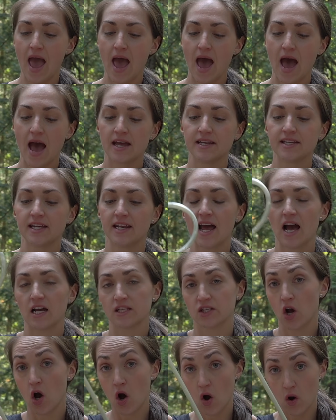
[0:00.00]
And it
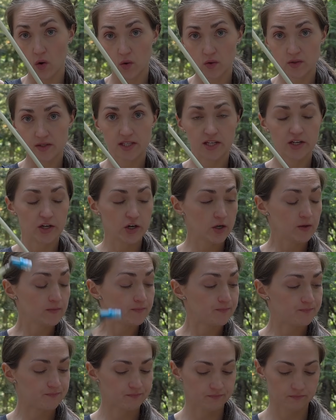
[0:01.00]
has a hose here.
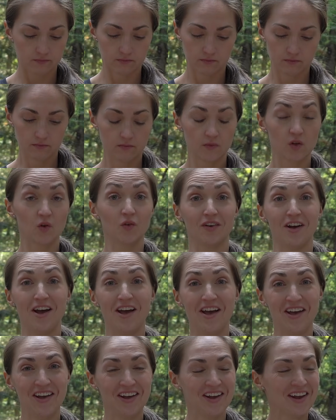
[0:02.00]

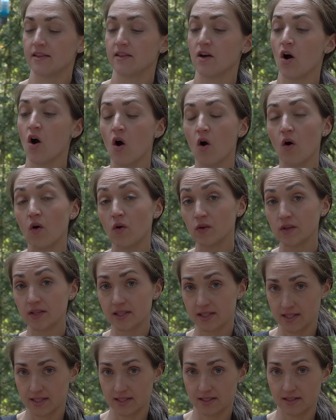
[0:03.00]
The hose
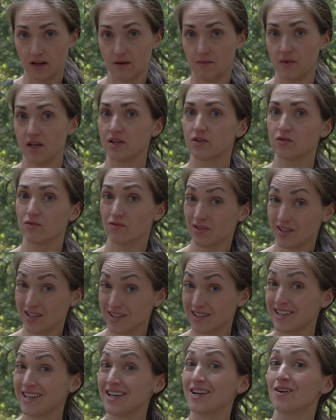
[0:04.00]
system is
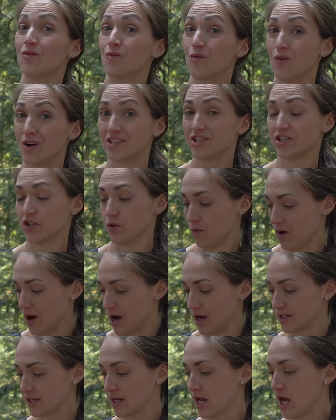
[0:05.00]
really what you
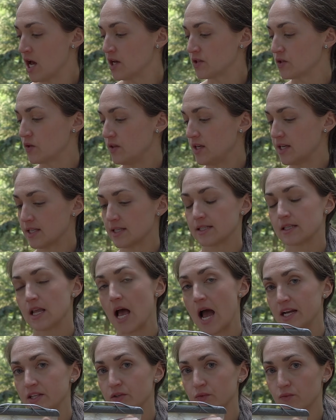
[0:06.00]
want. So this
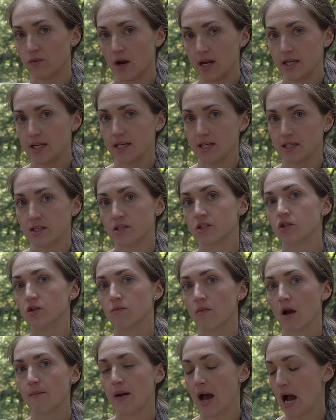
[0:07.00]
slides right into
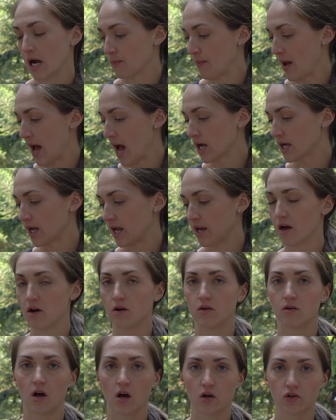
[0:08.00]
my backpack, and
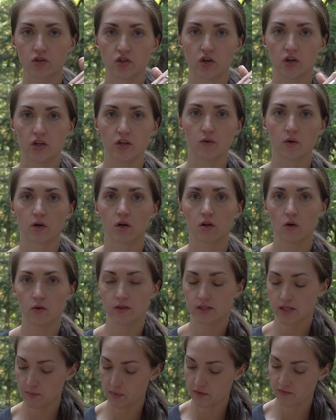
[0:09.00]
I'll show you a
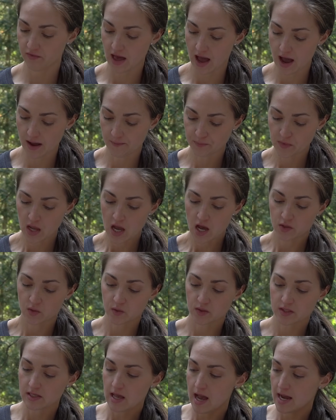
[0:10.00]
close-up of that. So
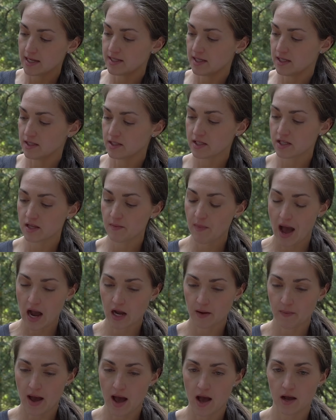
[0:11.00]
it slides into the
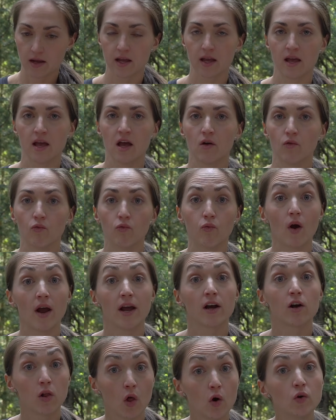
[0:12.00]
backpack
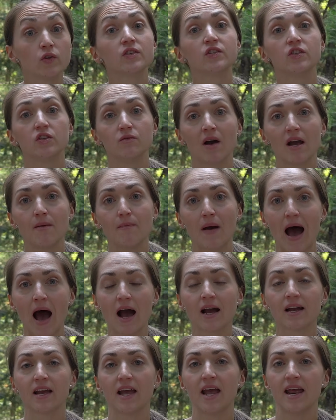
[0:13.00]
right close to my
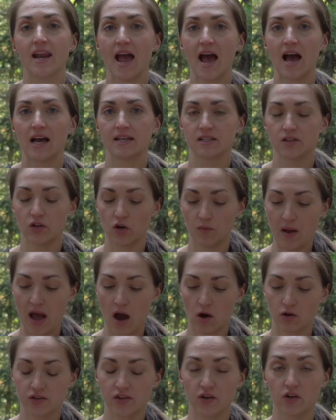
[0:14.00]
back, and it has a little
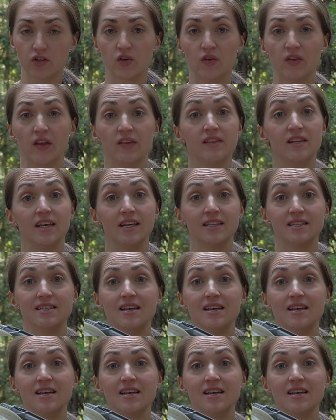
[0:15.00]
pouch there so that it's